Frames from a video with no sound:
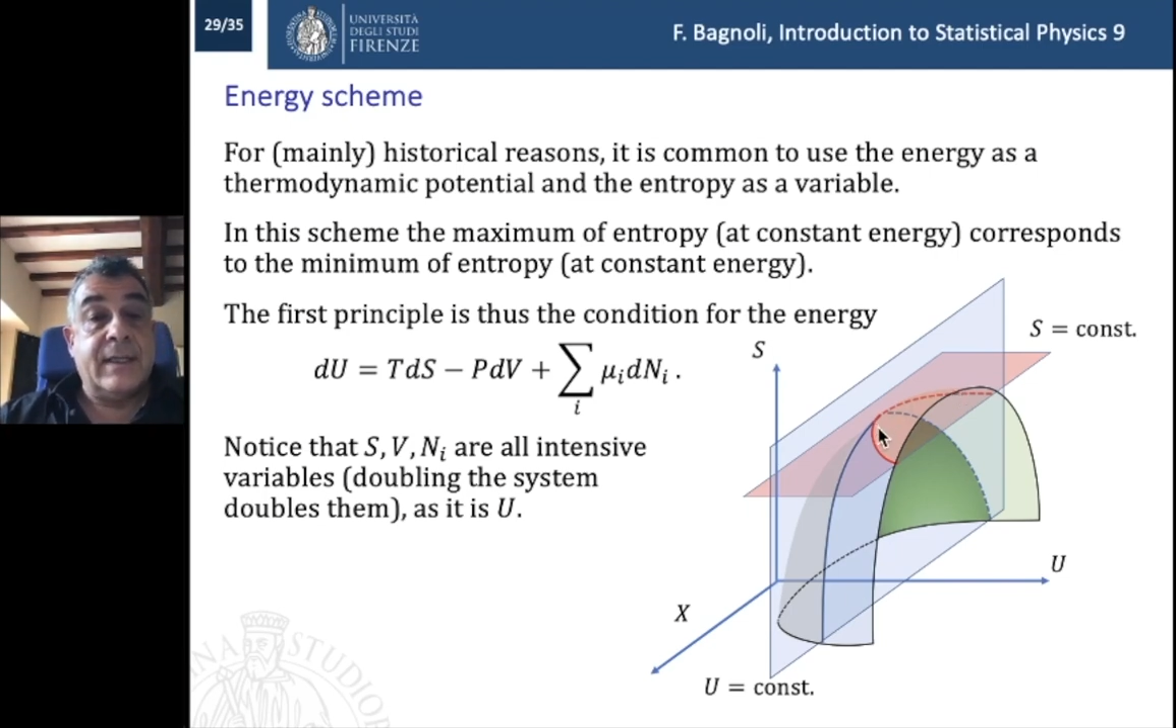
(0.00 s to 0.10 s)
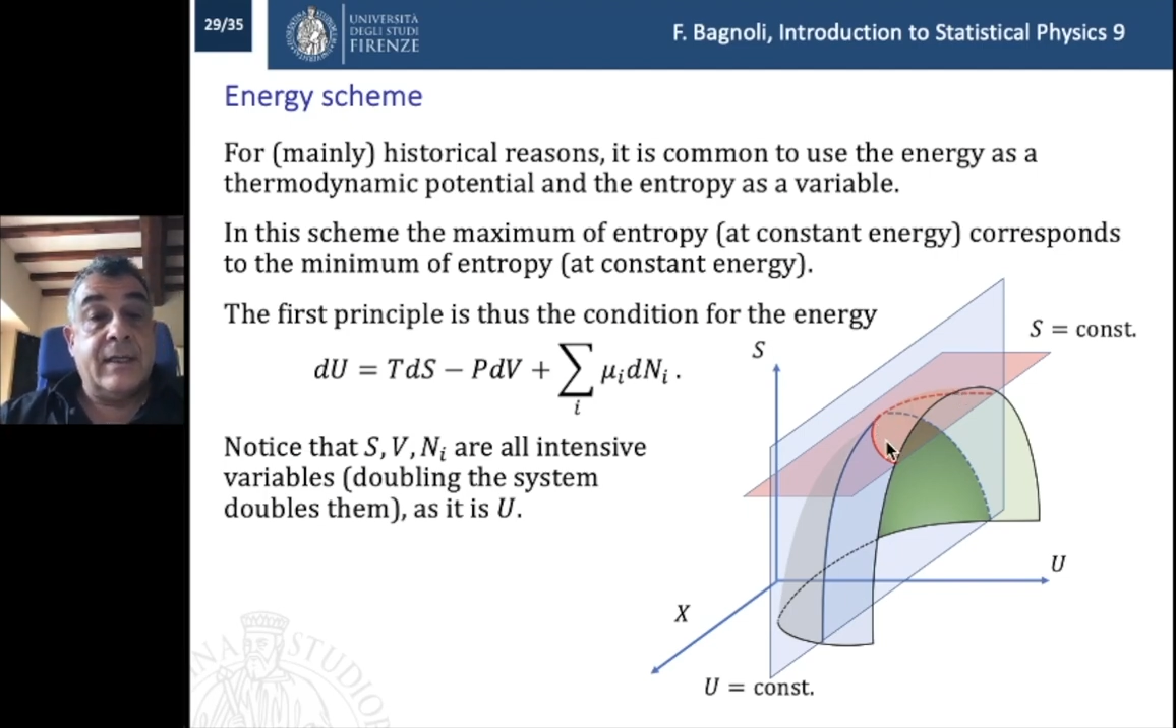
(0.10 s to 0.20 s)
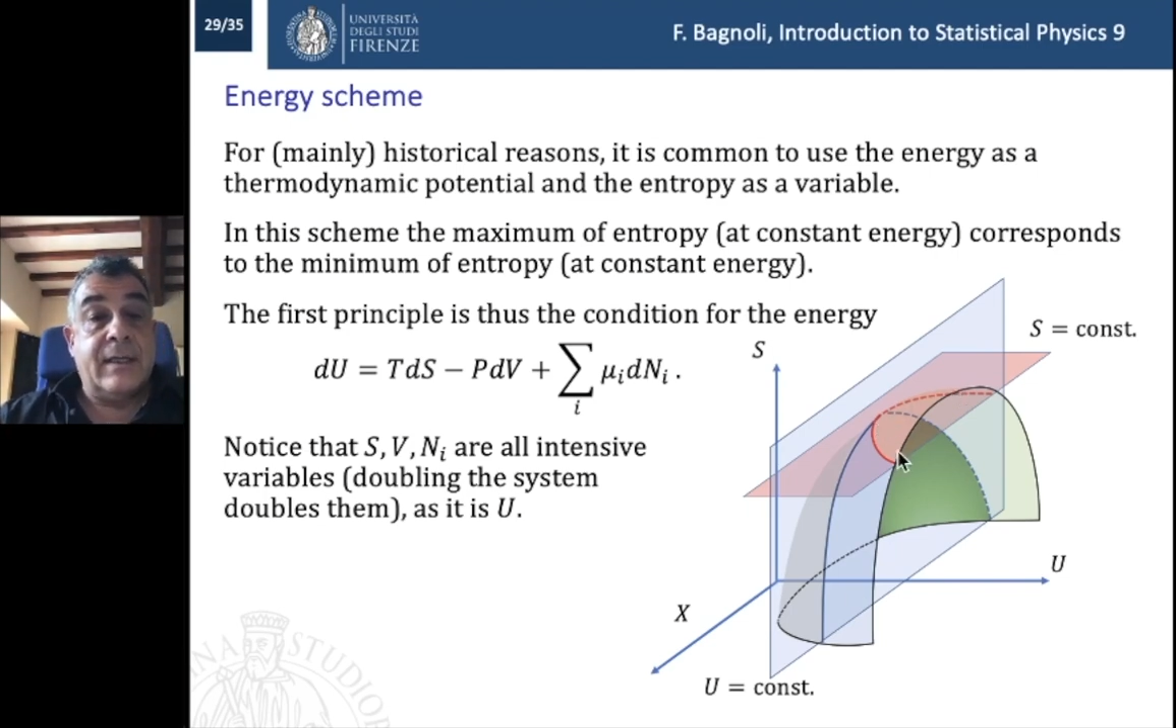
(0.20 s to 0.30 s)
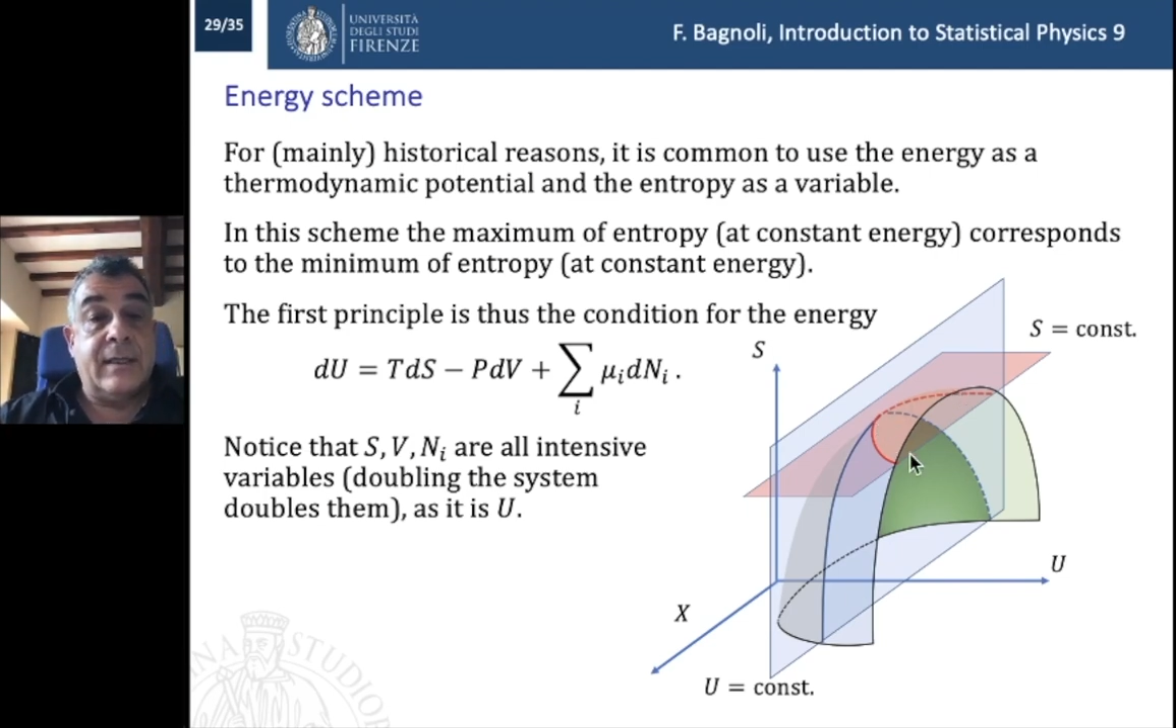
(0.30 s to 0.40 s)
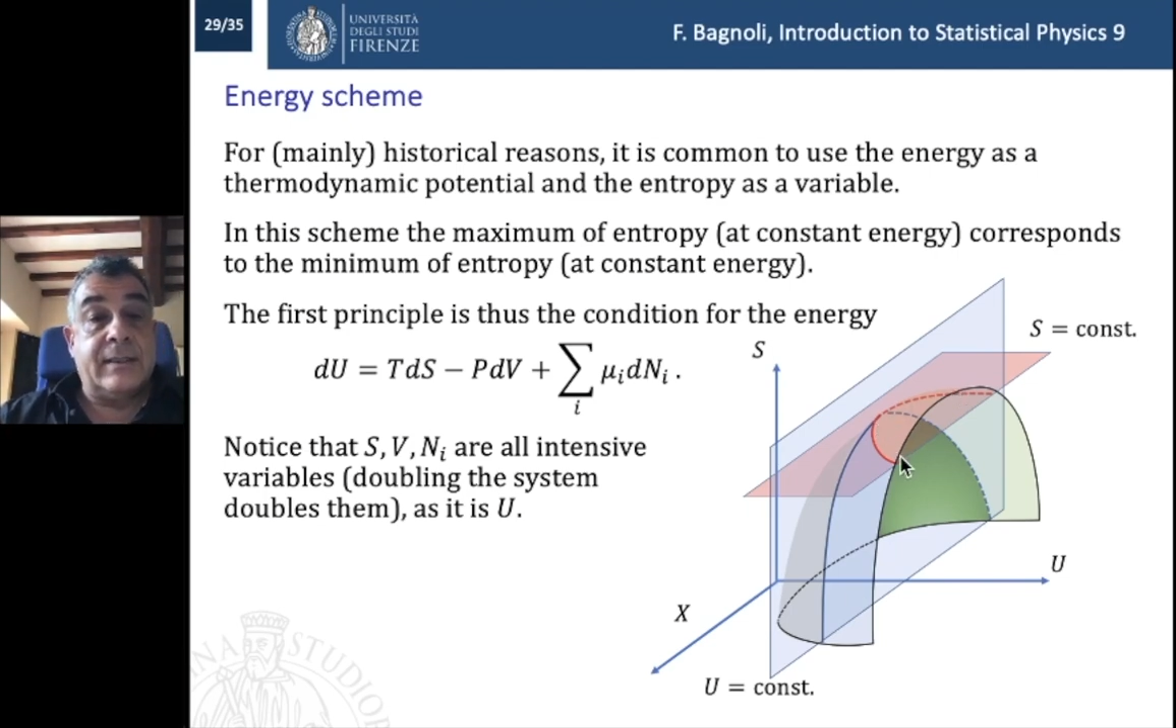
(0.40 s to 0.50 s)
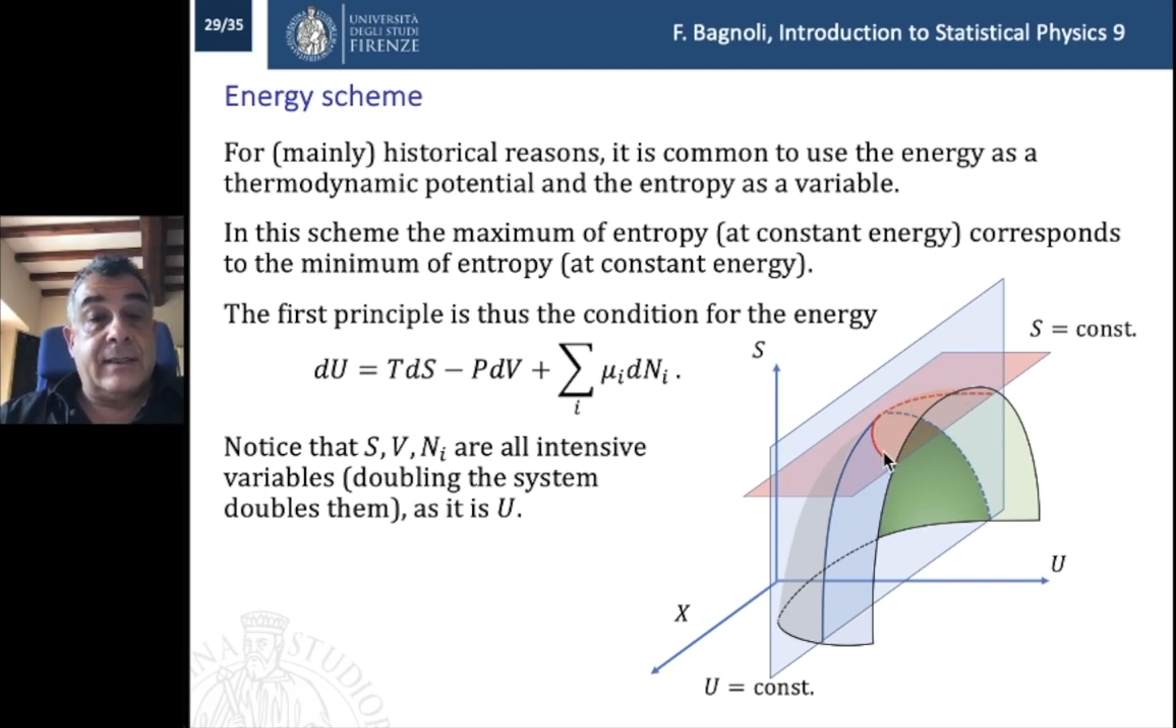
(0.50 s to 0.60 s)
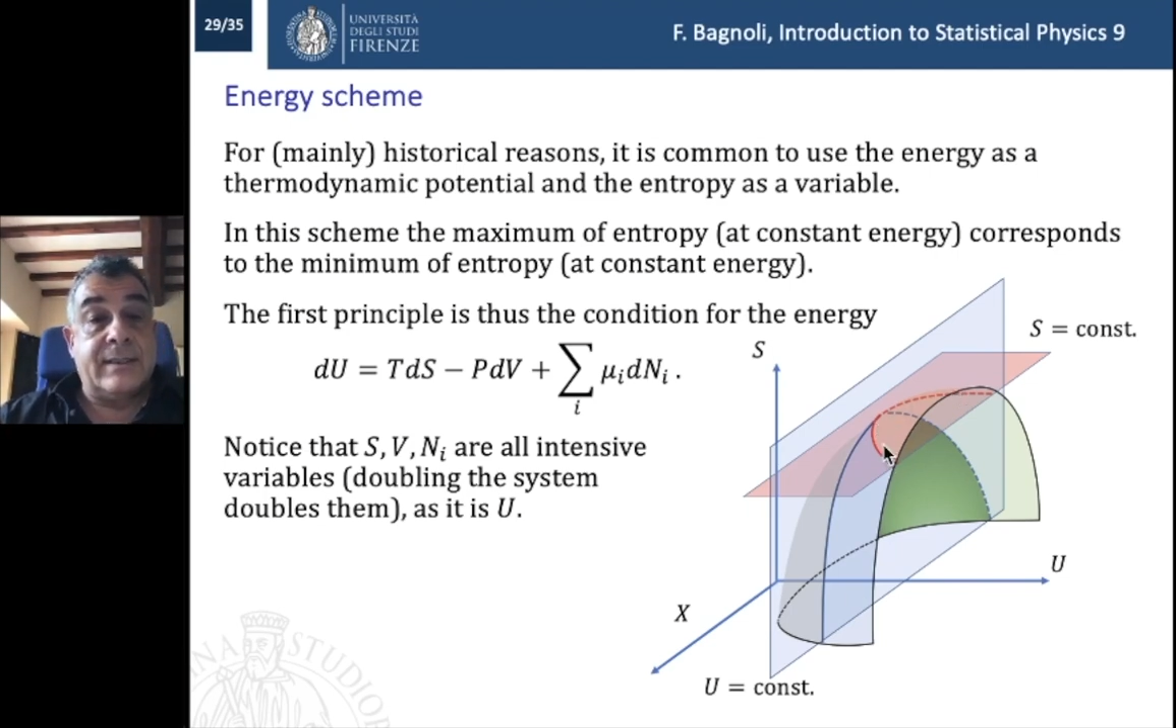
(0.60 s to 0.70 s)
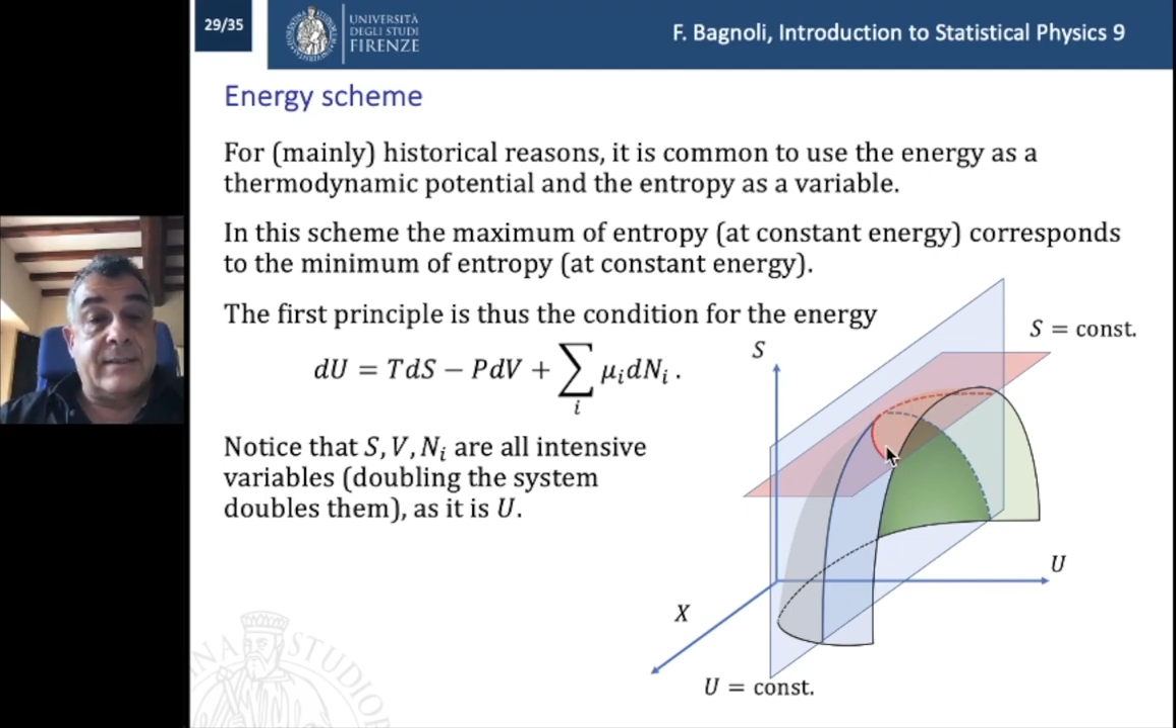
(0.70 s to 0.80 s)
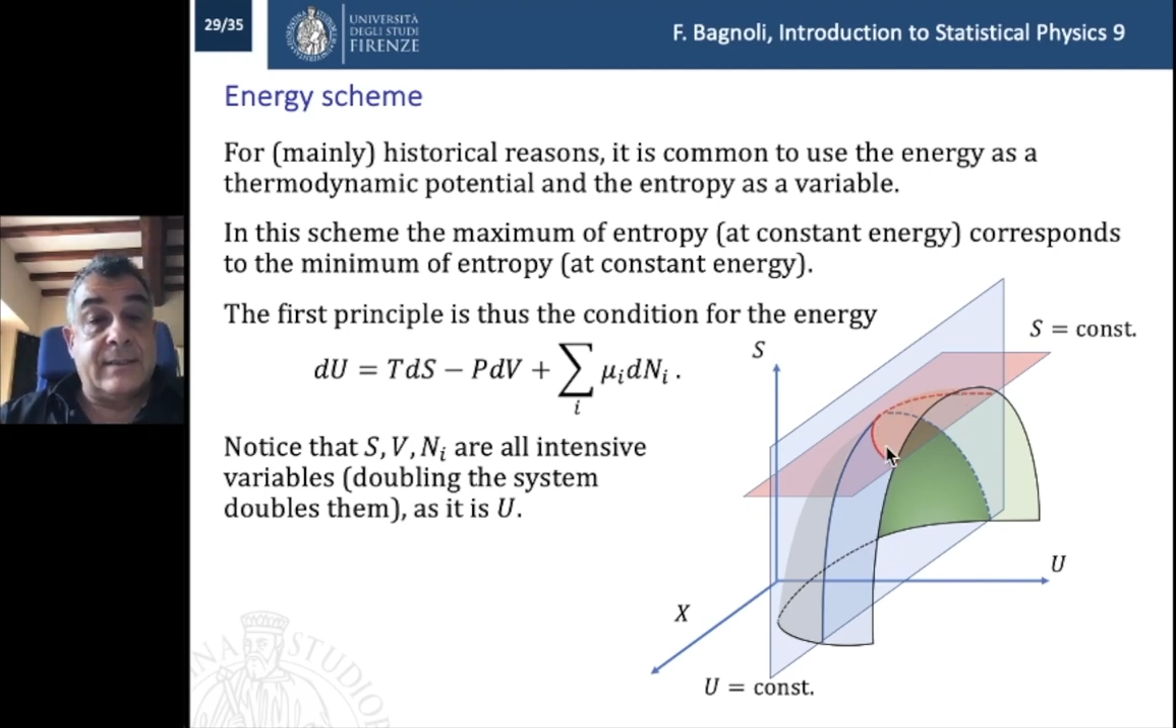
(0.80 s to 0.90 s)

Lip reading: it is